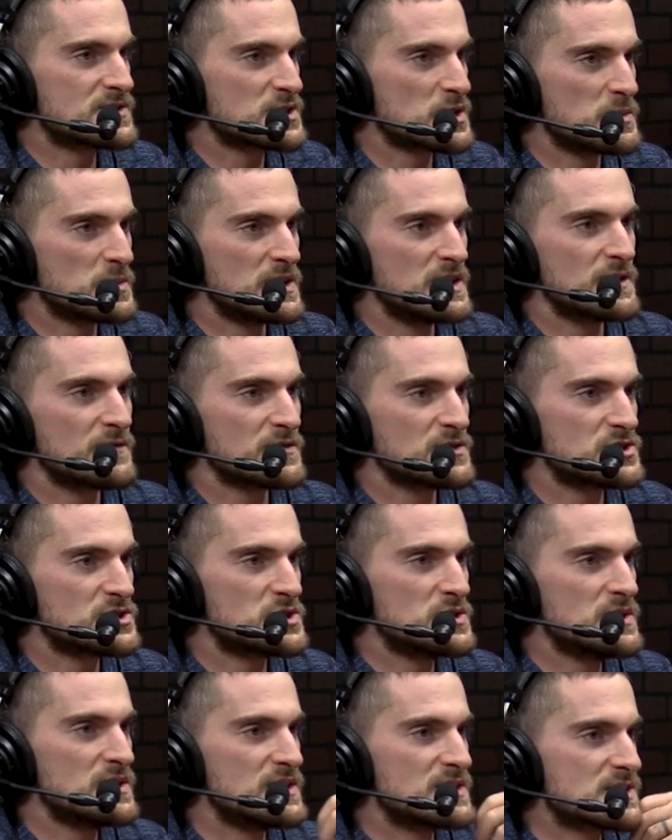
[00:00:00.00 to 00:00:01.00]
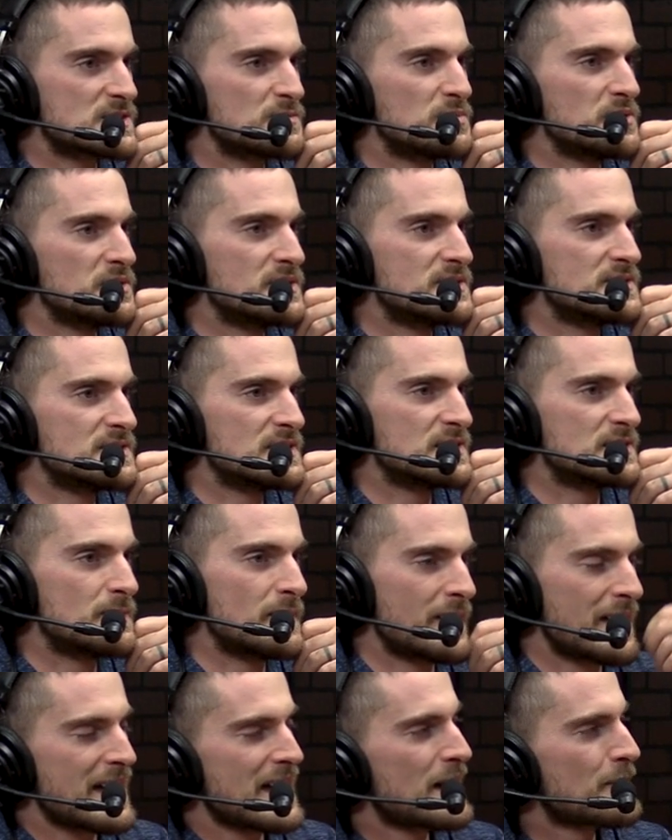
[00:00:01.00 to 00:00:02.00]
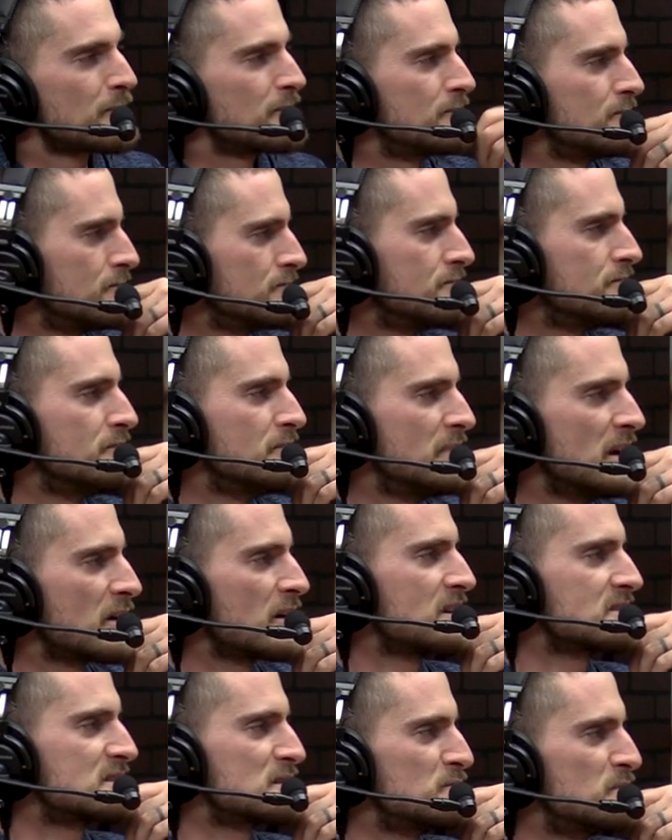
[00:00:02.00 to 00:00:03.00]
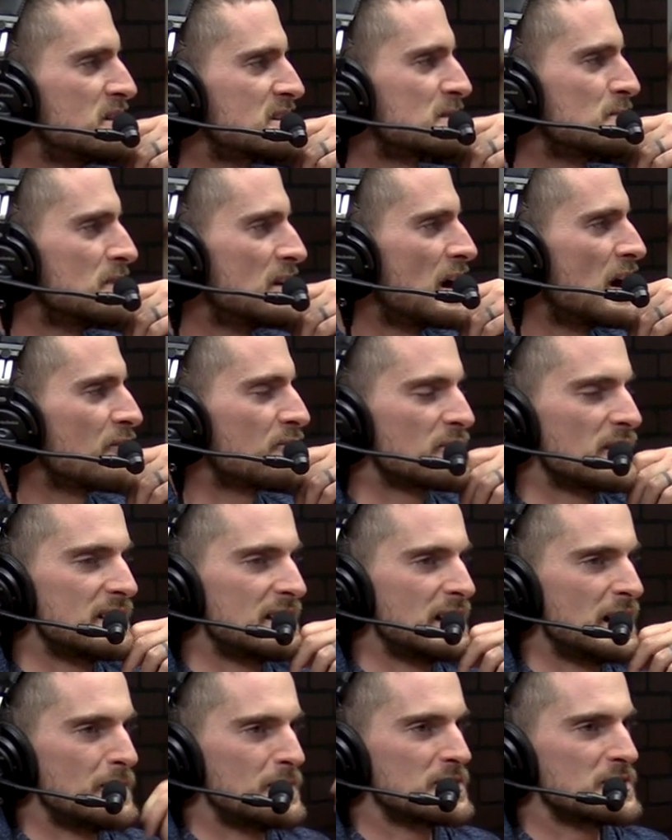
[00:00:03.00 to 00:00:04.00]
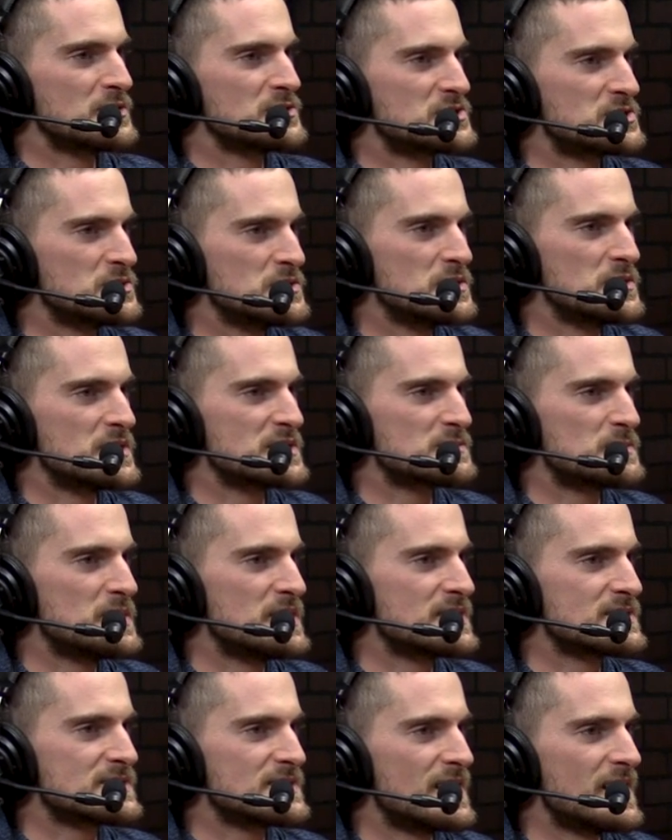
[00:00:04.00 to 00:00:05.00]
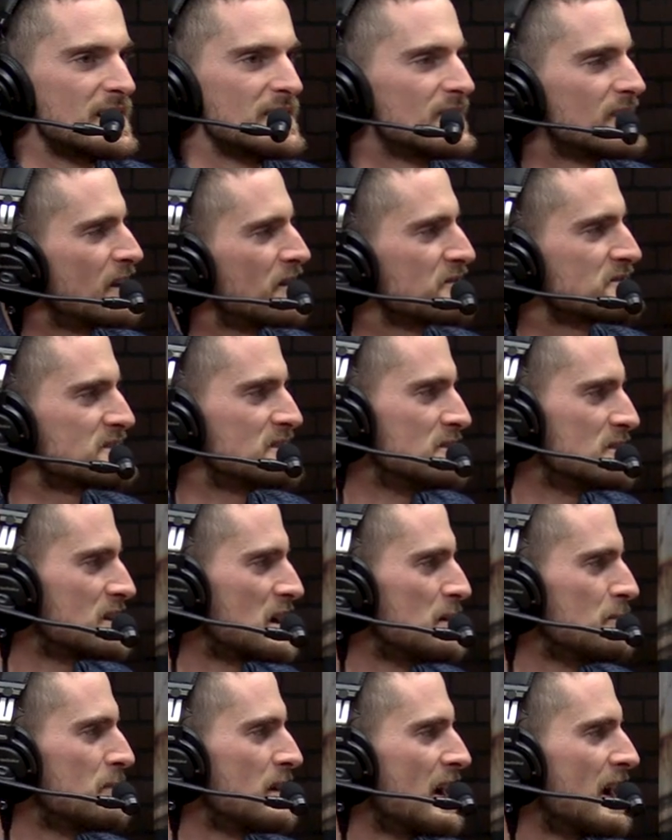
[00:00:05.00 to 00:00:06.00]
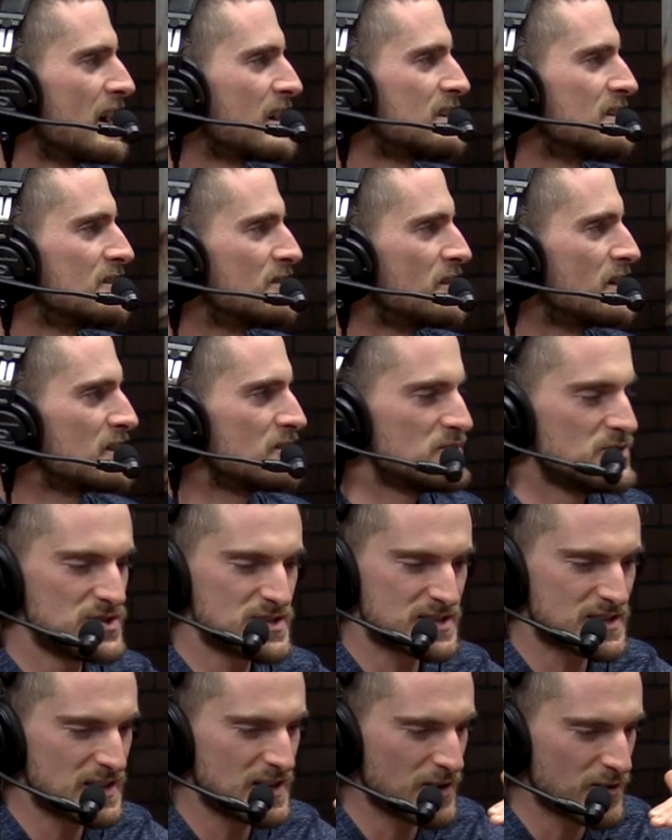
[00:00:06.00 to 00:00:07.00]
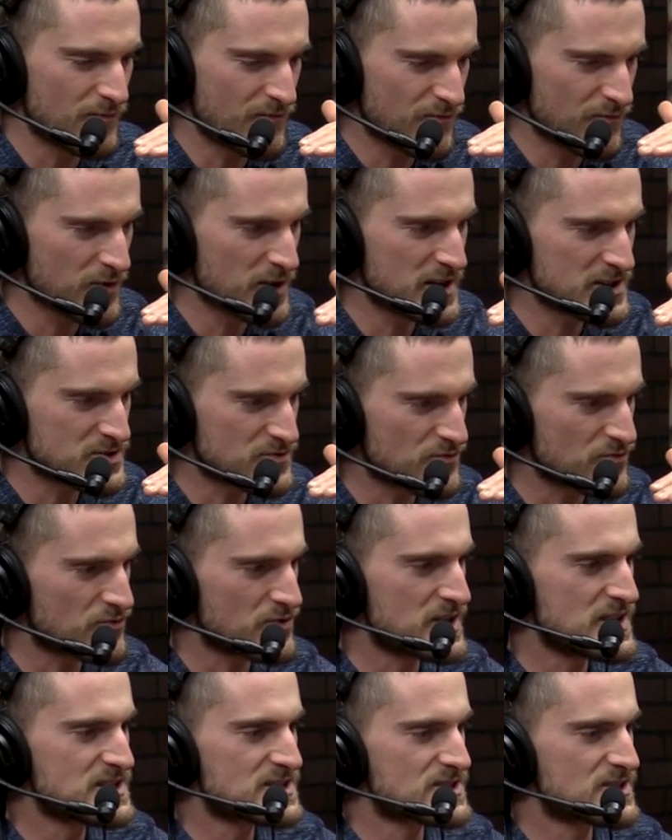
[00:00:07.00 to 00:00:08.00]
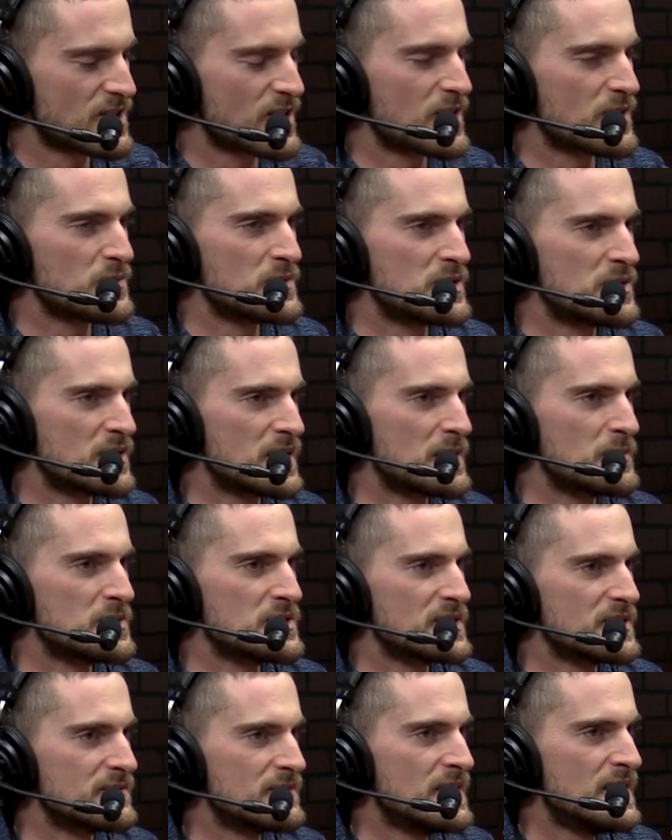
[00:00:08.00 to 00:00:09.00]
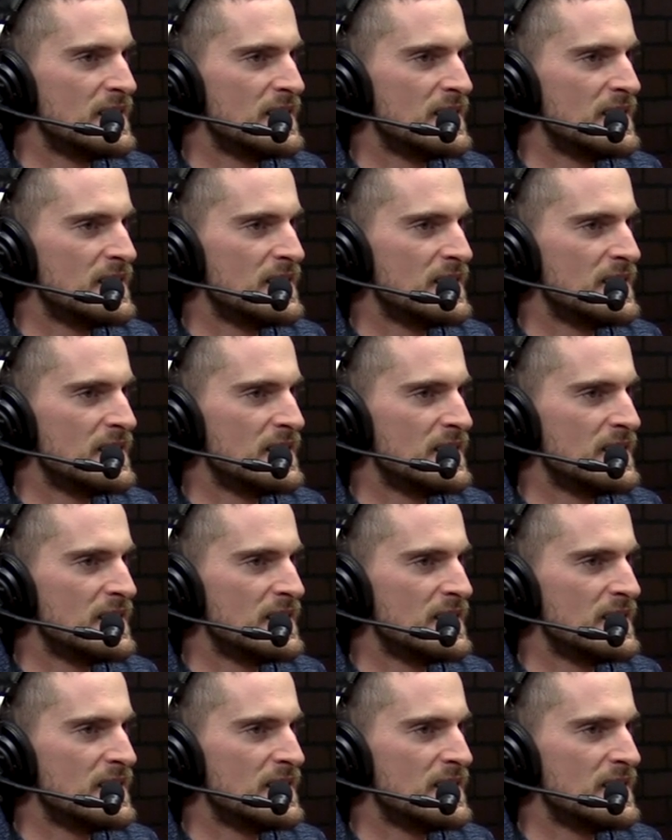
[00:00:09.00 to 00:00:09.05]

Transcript: in so many different shooting disciplines. Yeah. You get to be like, ah, your is pissing me off right now. I'm gonna go shoot USPSA, and then all of a sudden you come back, and you're like, you just get a fresh restart when you're able to